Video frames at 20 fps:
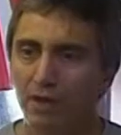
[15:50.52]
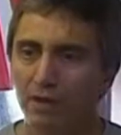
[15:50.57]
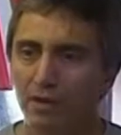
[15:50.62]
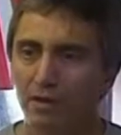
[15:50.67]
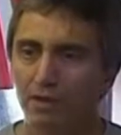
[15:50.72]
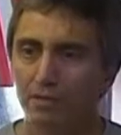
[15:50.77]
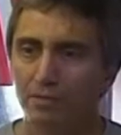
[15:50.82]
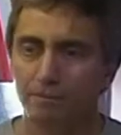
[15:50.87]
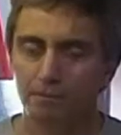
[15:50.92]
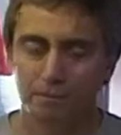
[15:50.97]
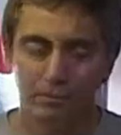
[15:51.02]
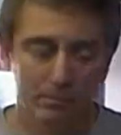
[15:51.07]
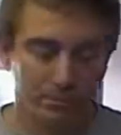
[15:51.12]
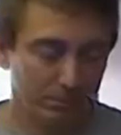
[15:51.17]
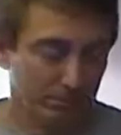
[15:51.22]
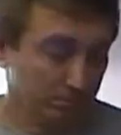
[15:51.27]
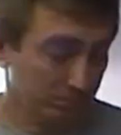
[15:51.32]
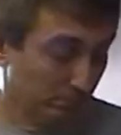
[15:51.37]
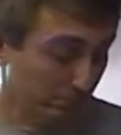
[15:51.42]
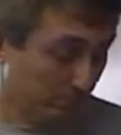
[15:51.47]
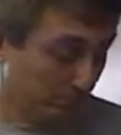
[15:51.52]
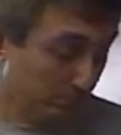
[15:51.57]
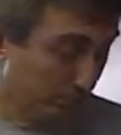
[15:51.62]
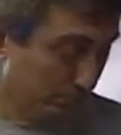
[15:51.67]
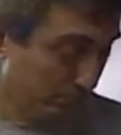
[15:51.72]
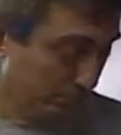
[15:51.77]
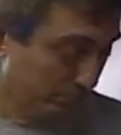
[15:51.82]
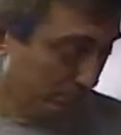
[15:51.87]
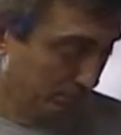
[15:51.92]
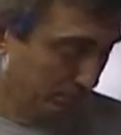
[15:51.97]
recognize the crumb
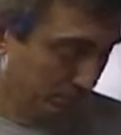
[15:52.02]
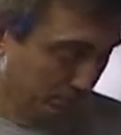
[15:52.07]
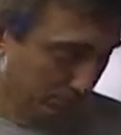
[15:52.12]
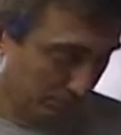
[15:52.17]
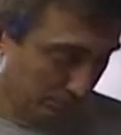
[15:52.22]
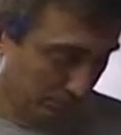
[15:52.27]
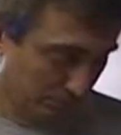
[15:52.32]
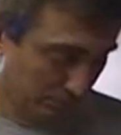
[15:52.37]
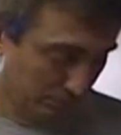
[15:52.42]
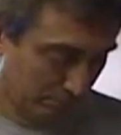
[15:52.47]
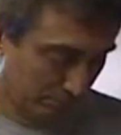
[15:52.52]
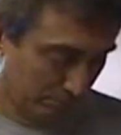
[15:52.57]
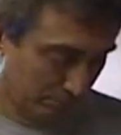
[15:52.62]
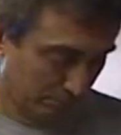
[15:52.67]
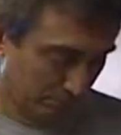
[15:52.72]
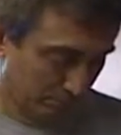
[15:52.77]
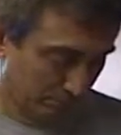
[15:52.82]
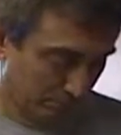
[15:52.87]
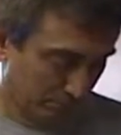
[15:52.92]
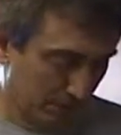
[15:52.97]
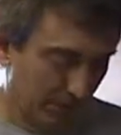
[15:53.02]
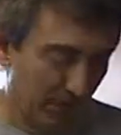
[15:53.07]
thing like your uncle said.